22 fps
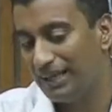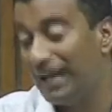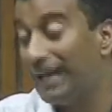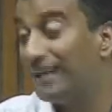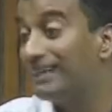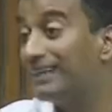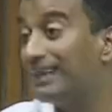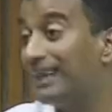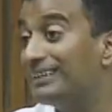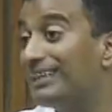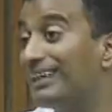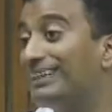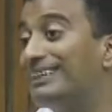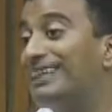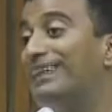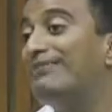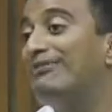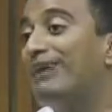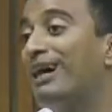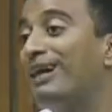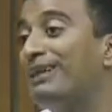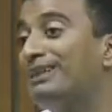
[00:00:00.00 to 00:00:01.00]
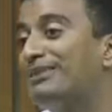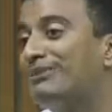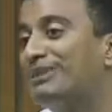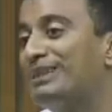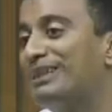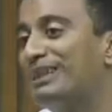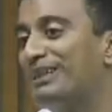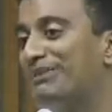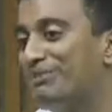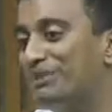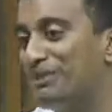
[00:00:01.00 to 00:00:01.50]
And that kind of
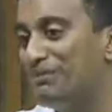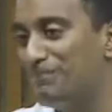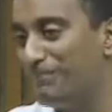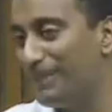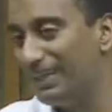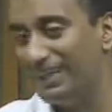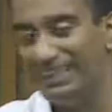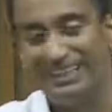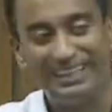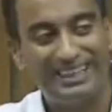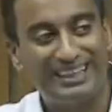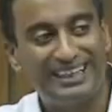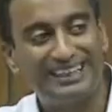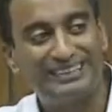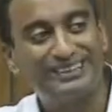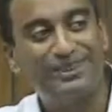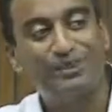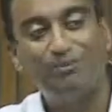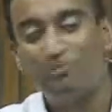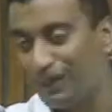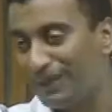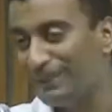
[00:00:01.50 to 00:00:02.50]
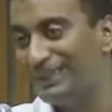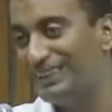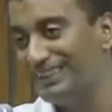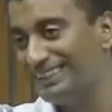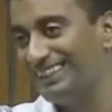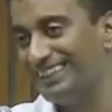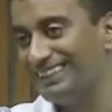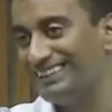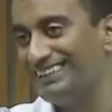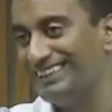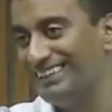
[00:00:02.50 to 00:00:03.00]
argument can be made. And I saw
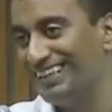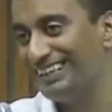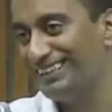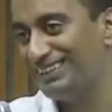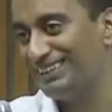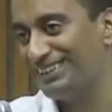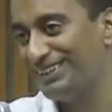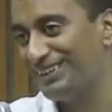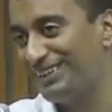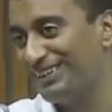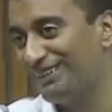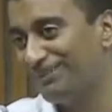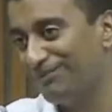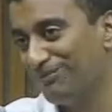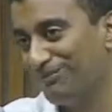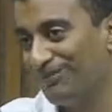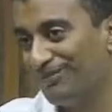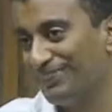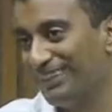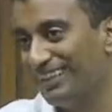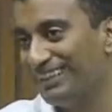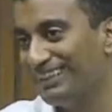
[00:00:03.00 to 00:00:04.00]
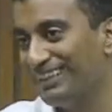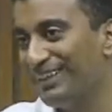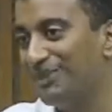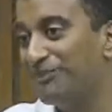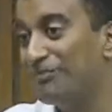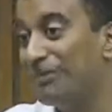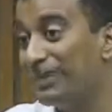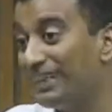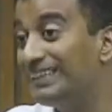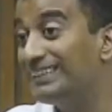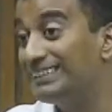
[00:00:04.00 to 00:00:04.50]
Pranesh, actually, I just heard him right now,
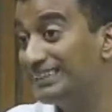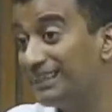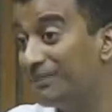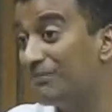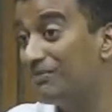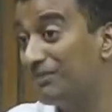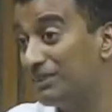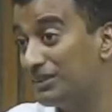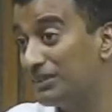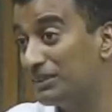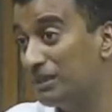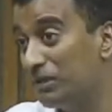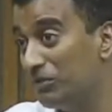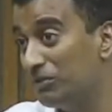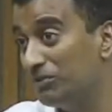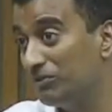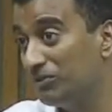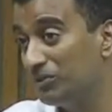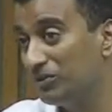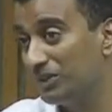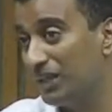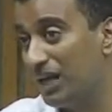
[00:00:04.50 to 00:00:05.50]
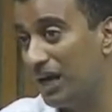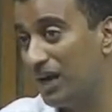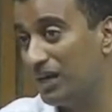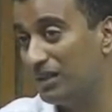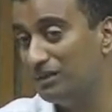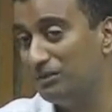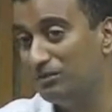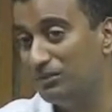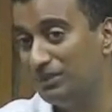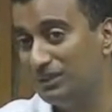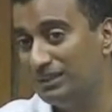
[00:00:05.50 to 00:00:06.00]
making some of those
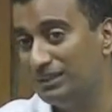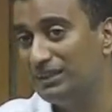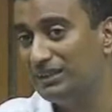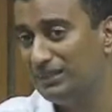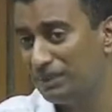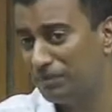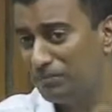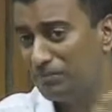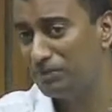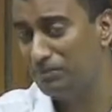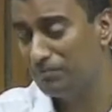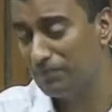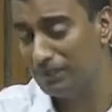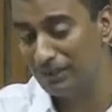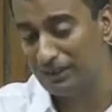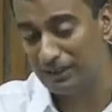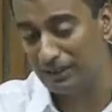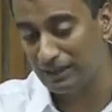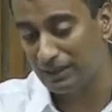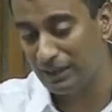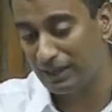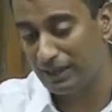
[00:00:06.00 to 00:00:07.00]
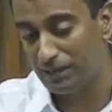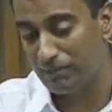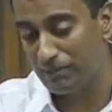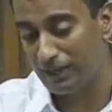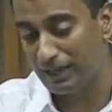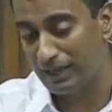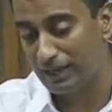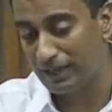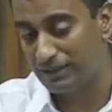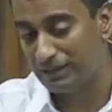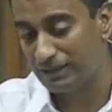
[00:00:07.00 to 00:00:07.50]
arguments, and they've been made
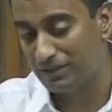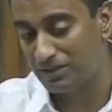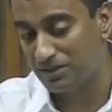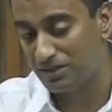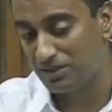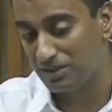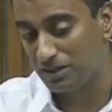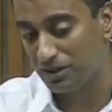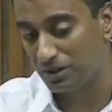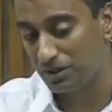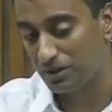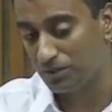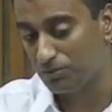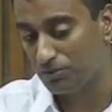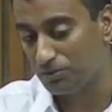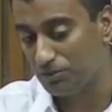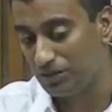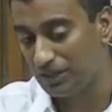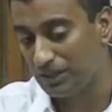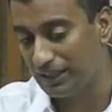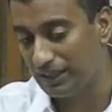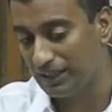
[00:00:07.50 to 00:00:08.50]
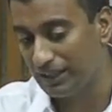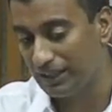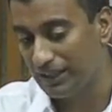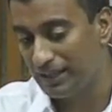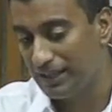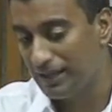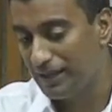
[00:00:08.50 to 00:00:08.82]
by others today.